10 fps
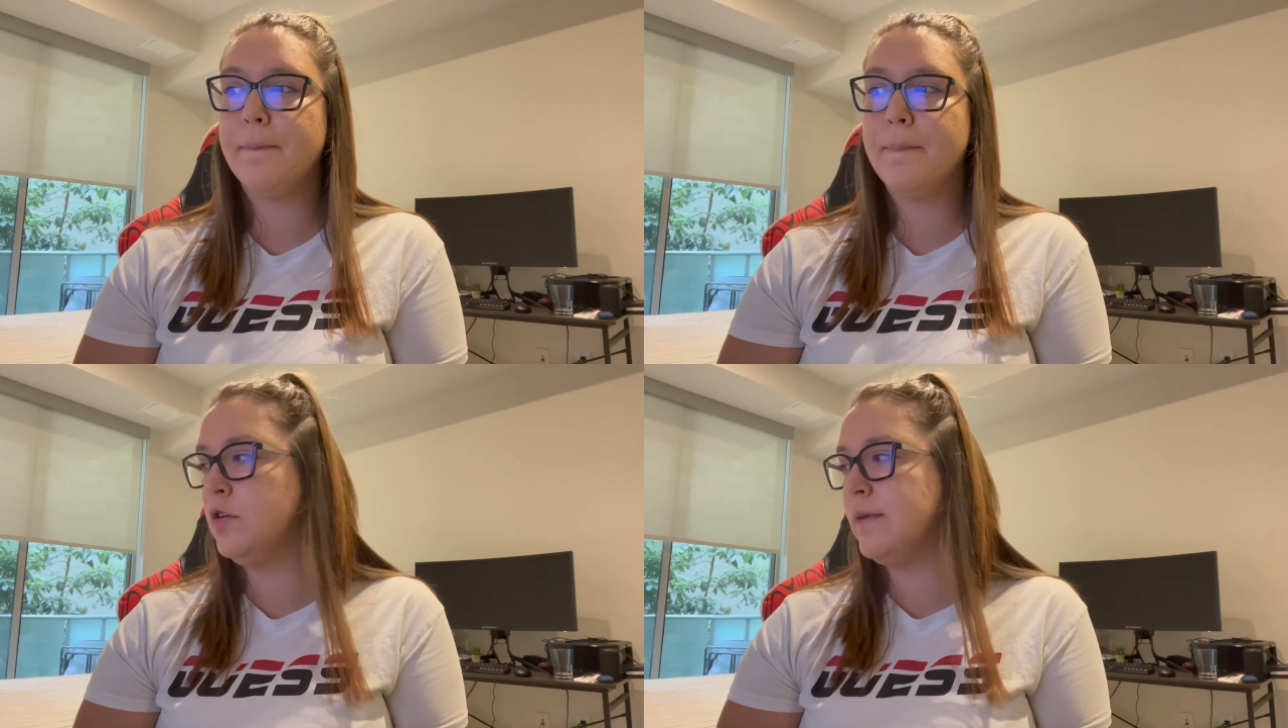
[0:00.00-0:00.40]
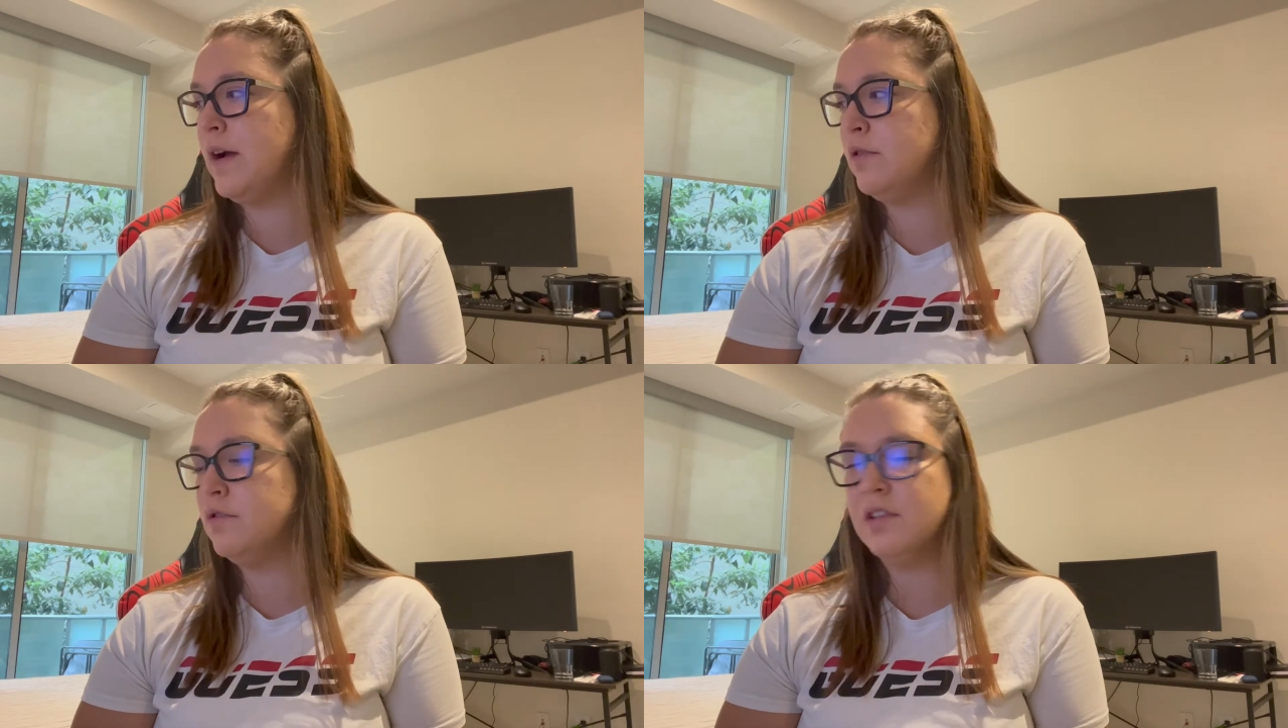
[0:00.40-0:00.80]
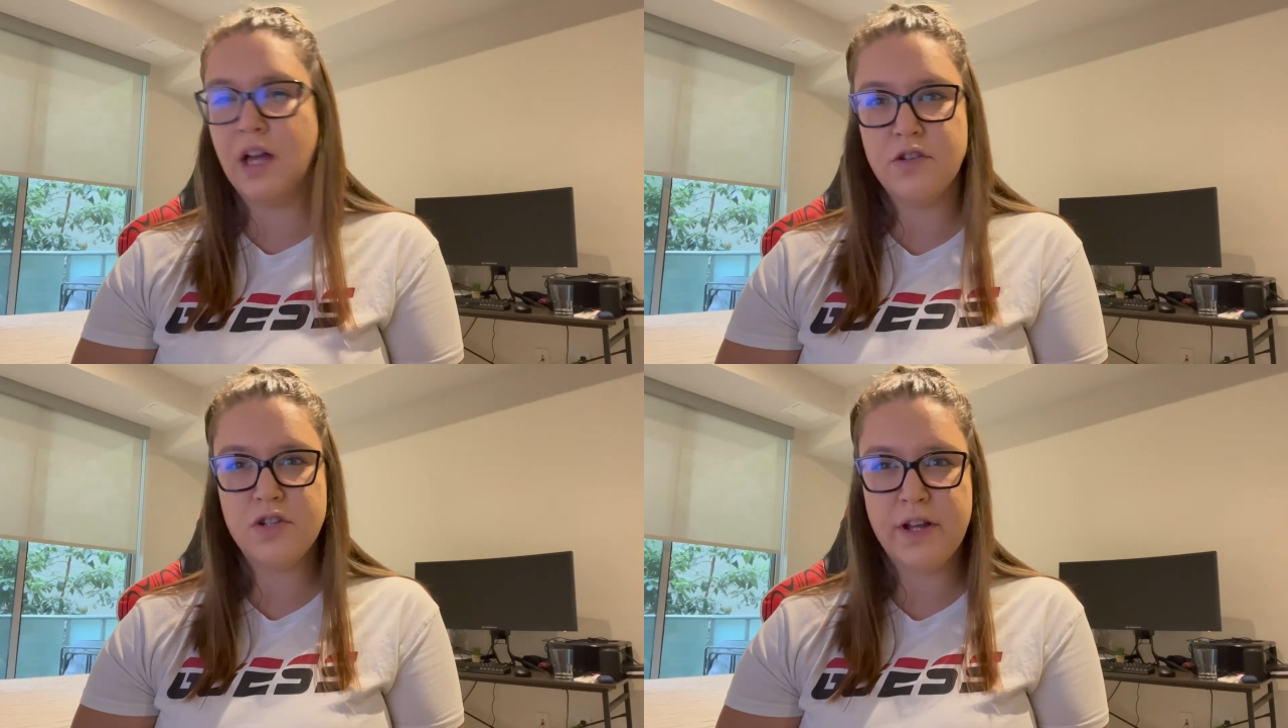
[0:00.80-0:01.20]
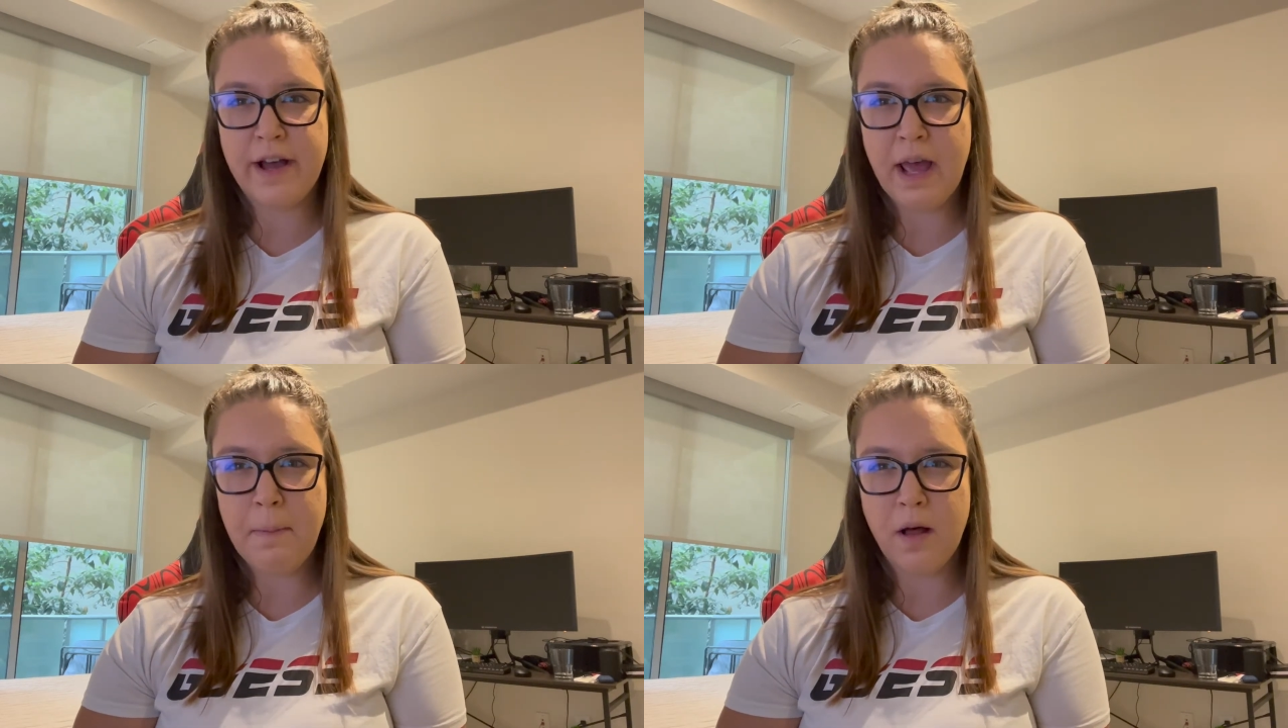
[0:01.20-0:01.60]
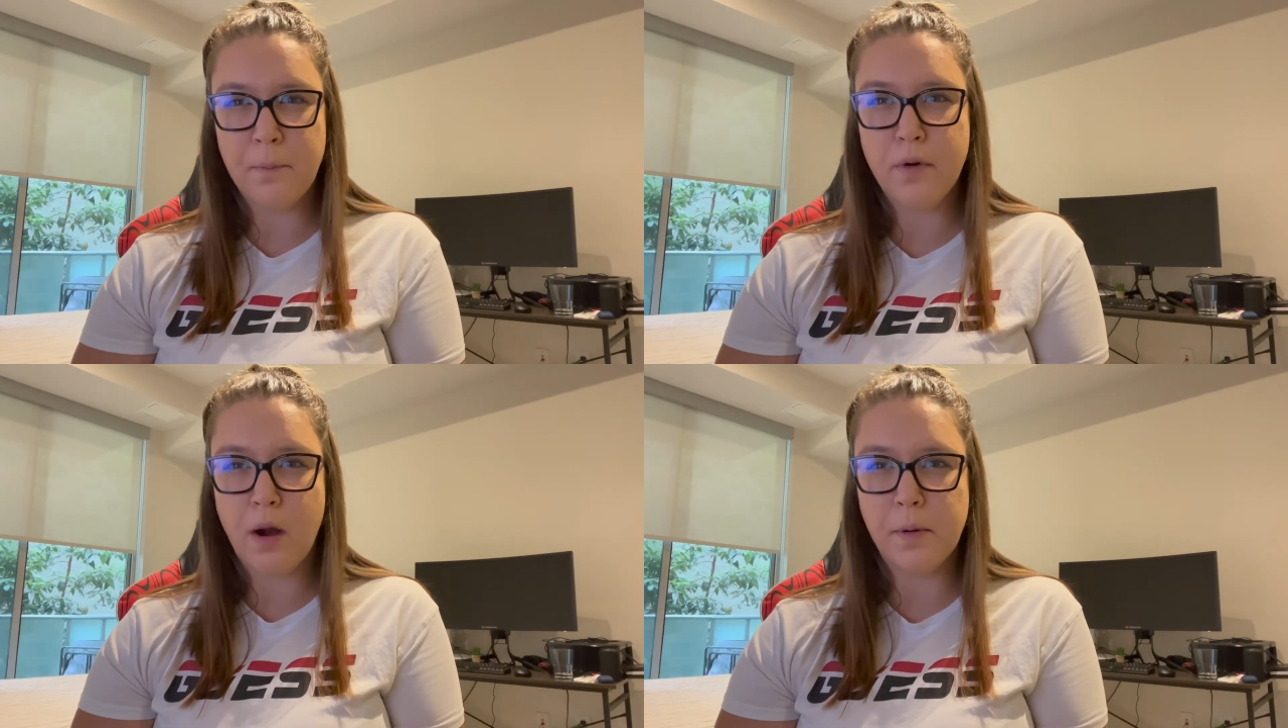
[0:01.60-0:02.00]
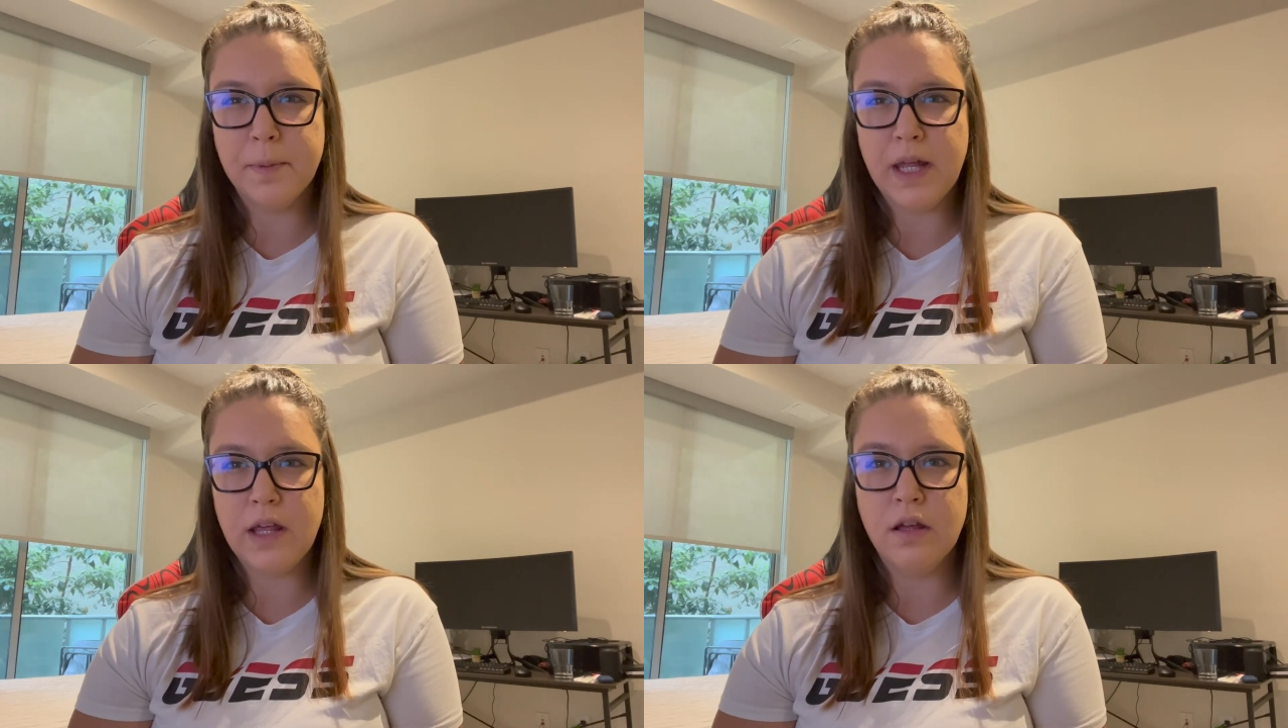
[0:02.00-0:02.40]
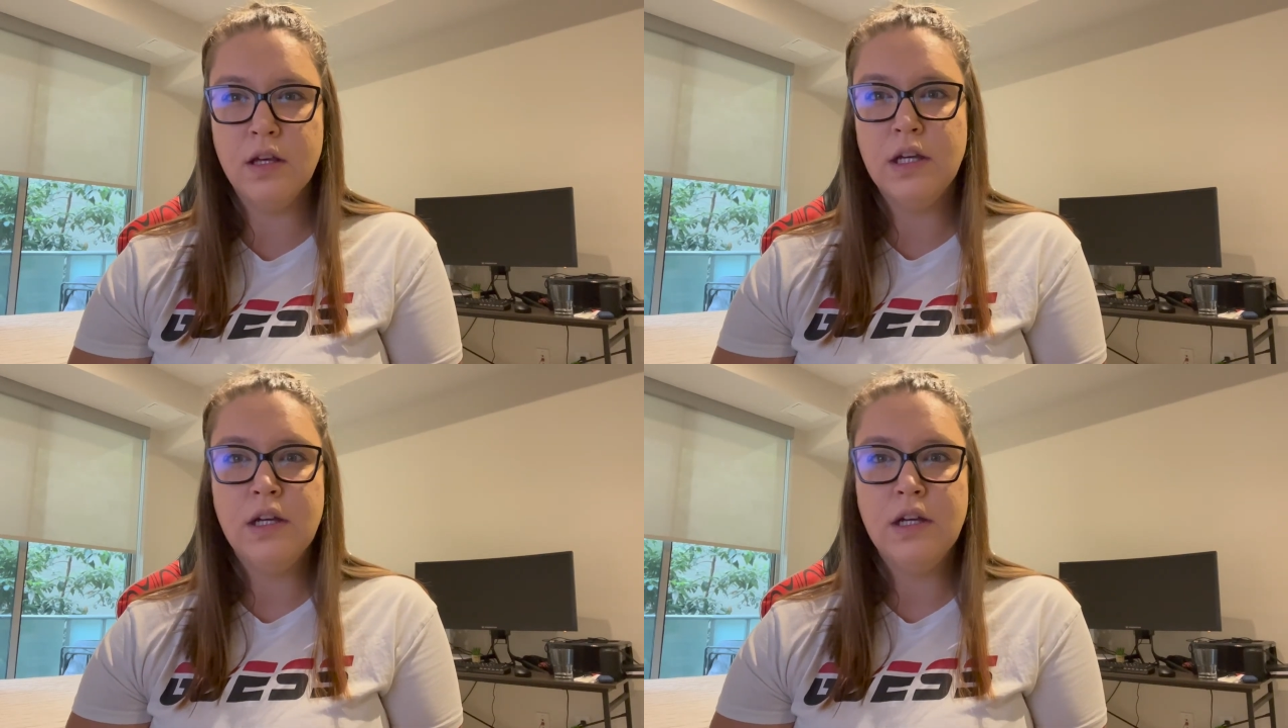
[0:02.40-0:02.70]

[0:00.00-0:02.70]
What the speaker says: around lunchtime I'll probably